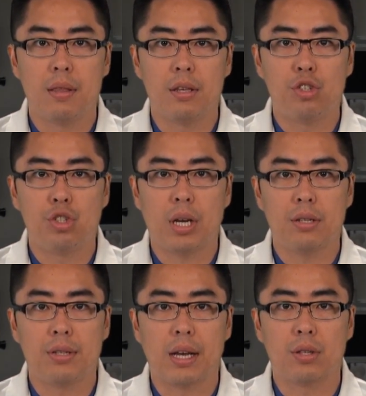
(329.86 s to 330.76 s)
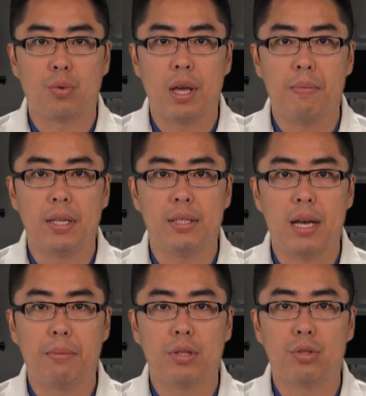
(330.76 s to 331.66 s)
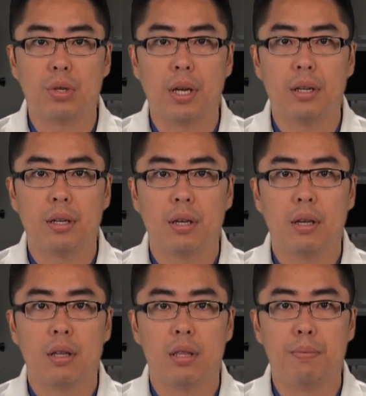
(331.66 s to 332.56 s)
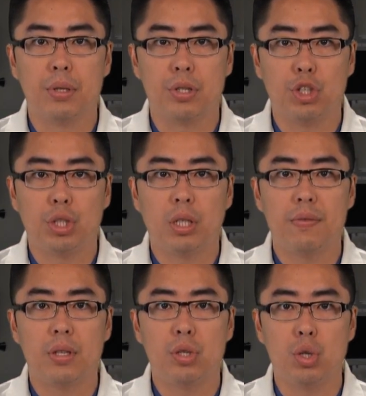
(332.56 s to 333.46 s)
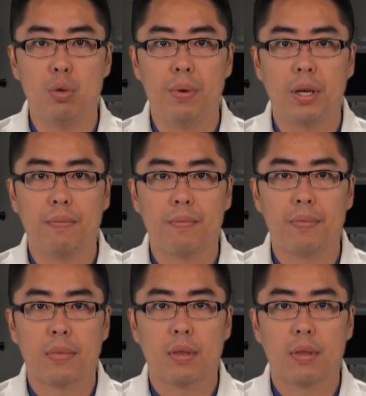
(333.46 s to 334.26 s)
This chest x-ray may demonstrate the position of the tubing,